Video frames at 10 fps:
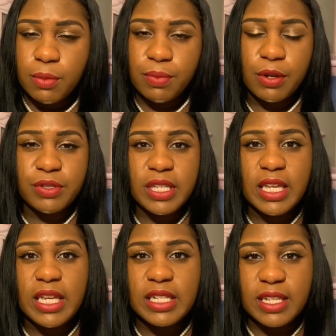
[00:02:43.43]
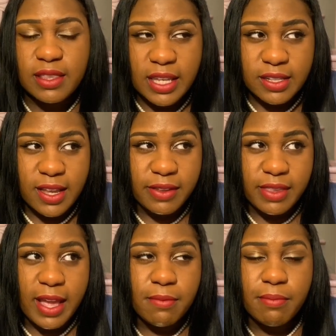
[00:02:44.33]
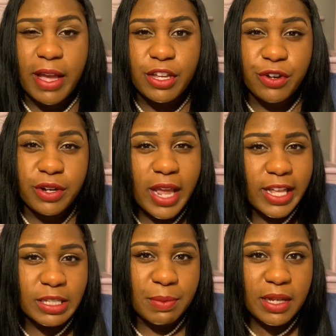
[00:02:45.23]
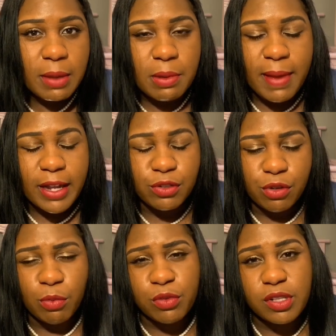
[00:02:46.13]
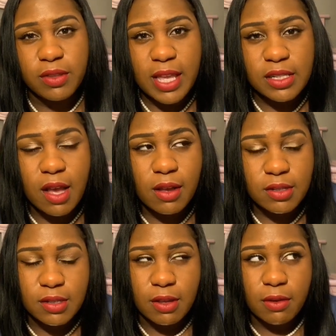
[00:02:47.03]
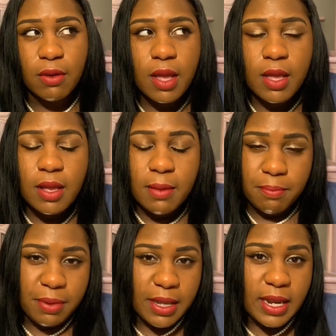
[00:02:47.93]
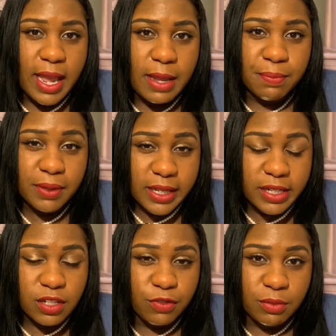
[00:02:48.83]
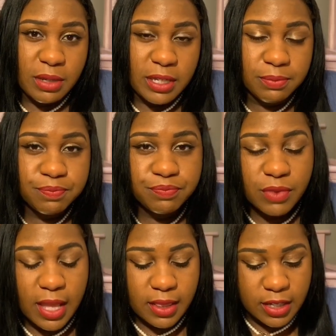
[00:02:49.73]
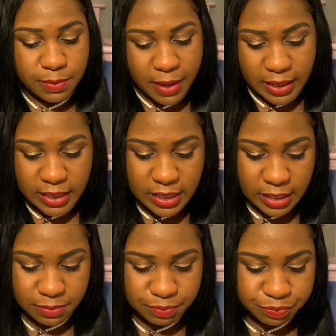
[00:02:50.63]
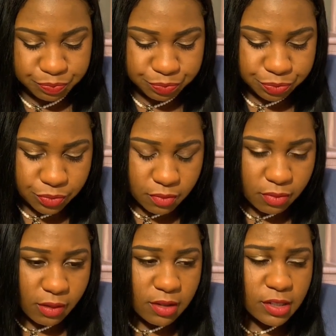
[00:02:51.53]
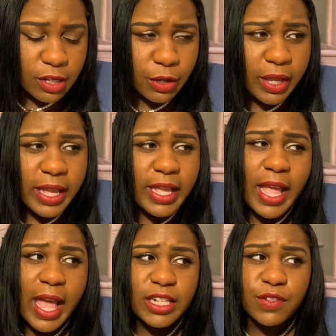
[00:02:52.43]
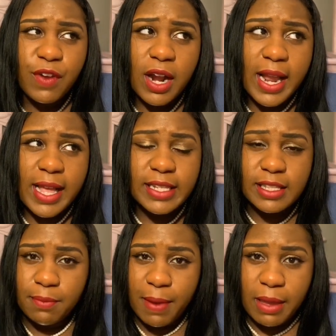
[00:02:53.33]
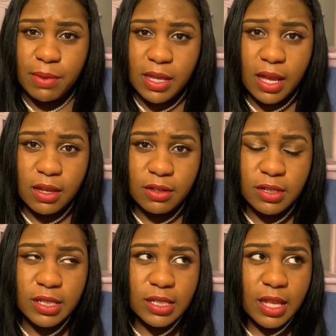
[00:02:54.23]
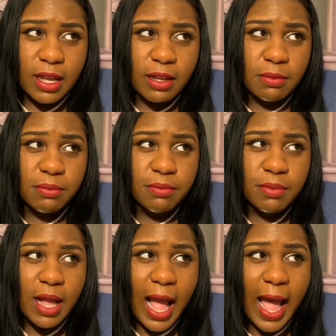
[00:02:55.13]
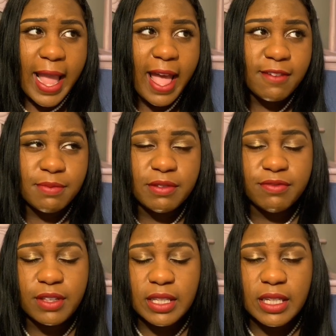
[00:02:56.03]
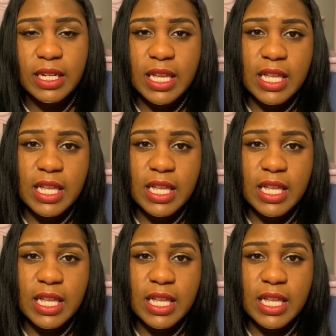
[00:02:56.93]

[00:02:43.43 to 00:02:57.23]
proteins and things like that. My urine has been coming back normal. So that's also been a plus for me in this pregnancy. So as far as the baby goes, I have been feeling